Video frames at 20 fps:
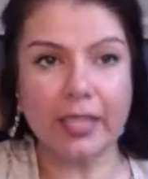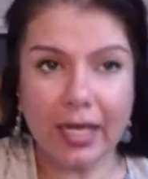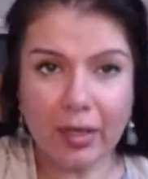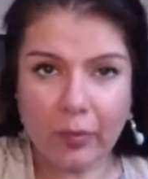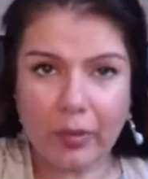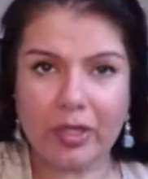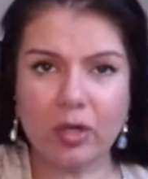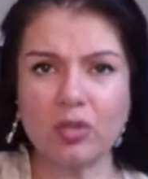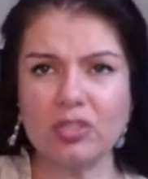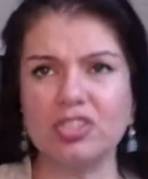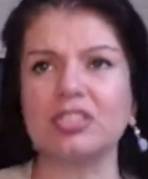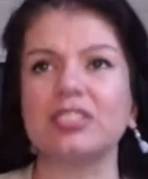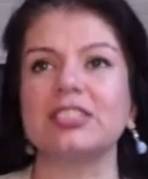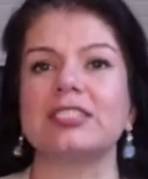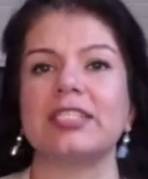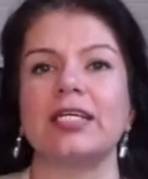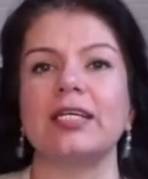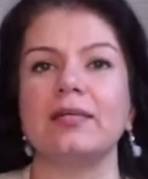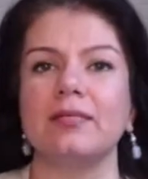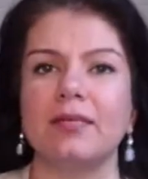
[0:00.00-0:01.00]
Yeah, we don't
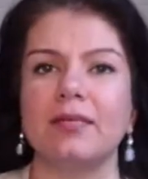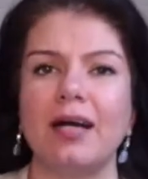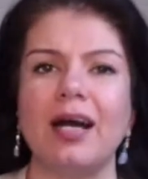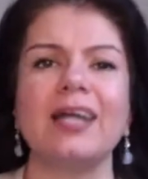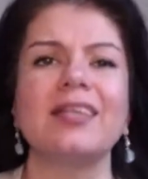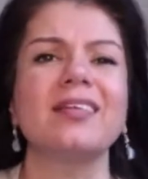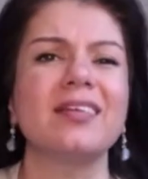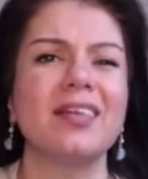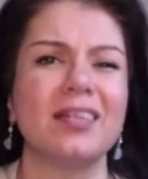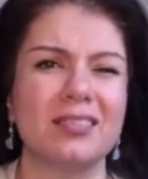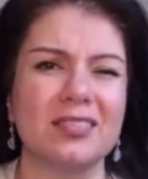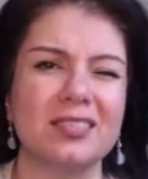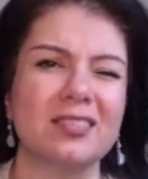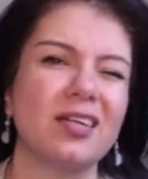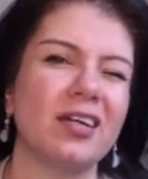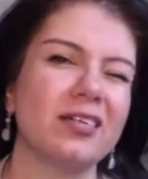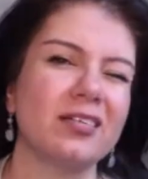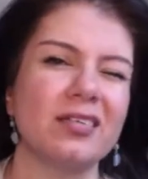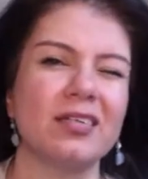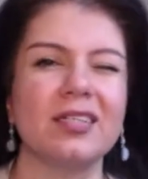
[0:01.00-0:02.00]
just say, I think I'll just
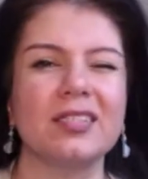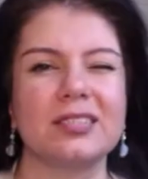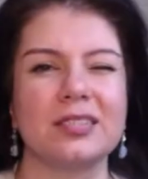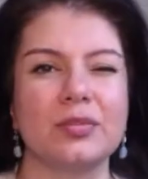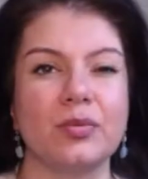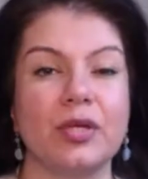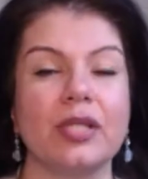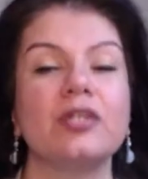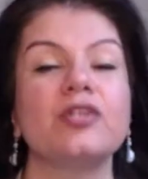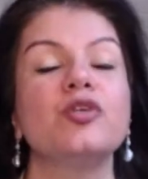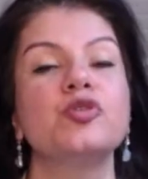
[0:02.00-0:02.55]
start here, let's see what.